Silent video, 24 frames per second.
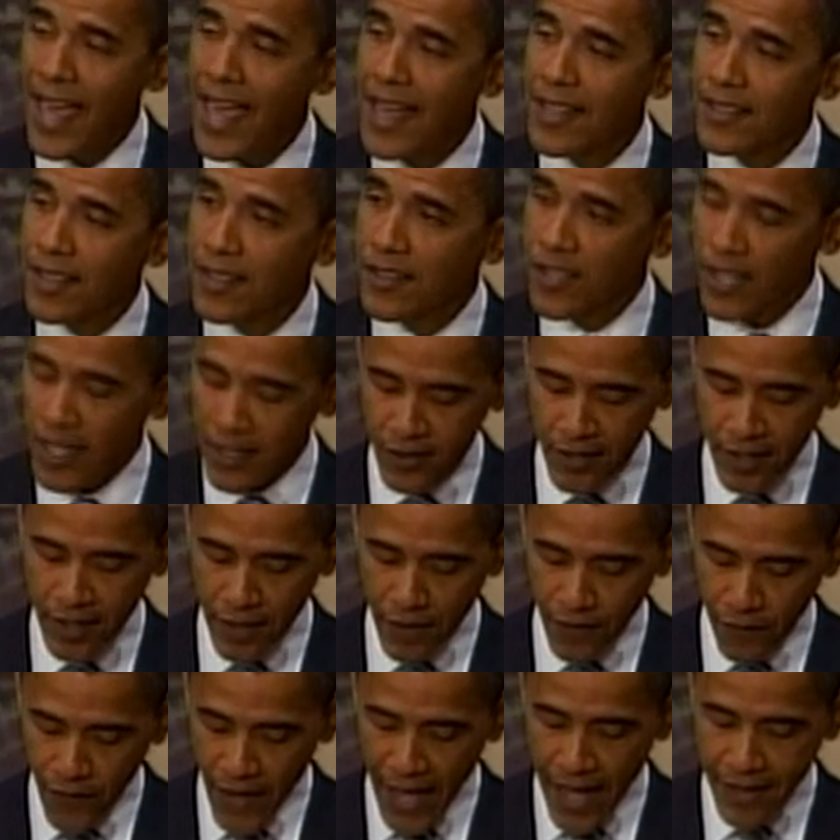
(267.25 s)
has existed,
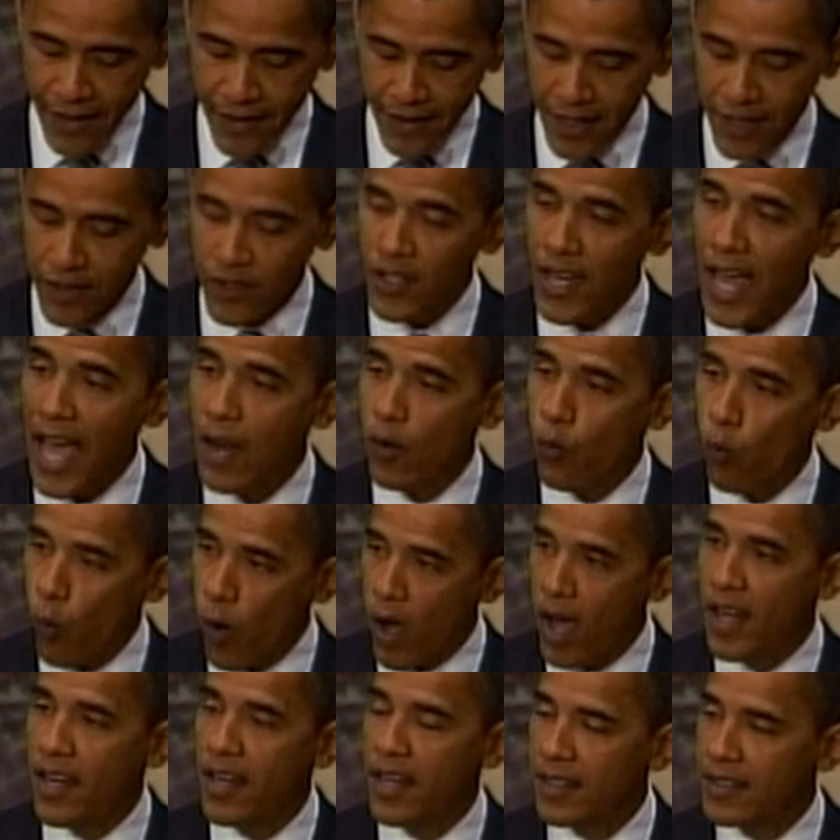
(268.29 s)
the fact is not
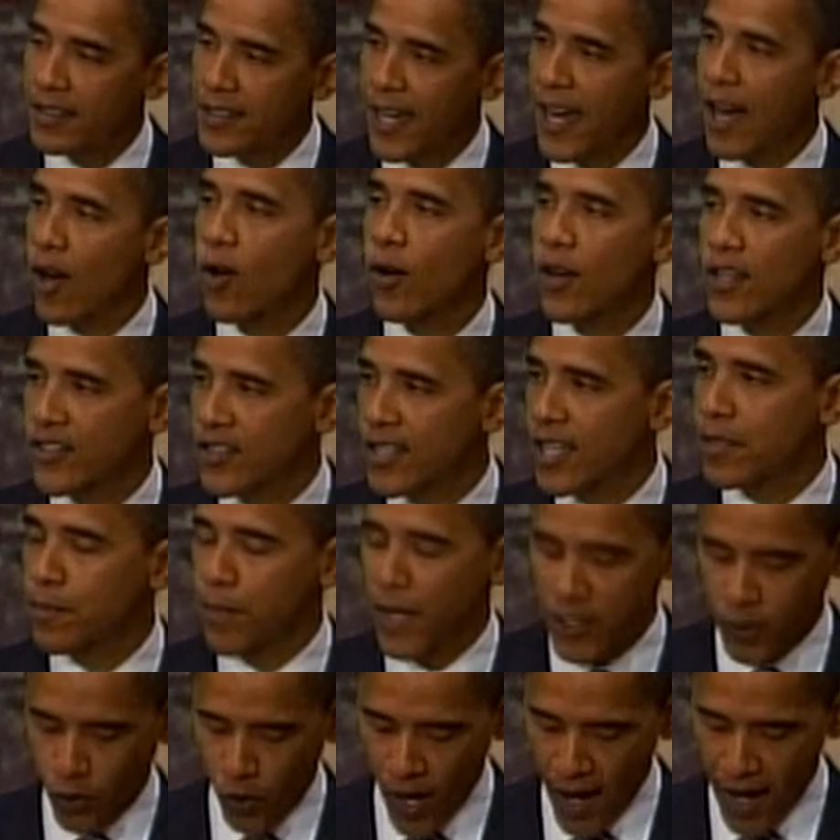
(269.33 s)
one terrorist has
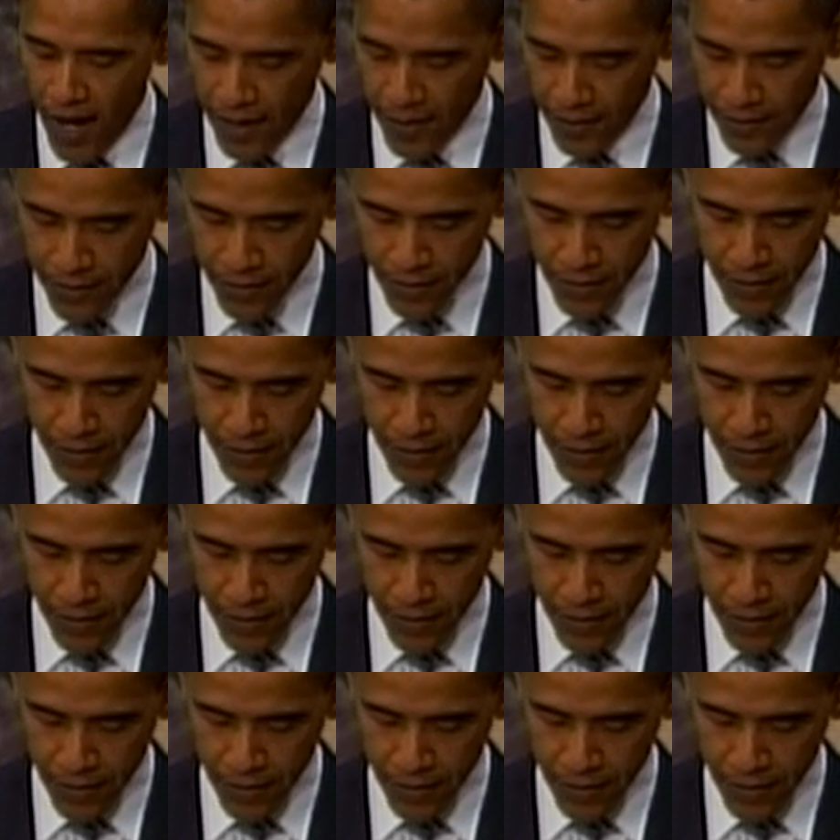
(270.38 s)
been tried.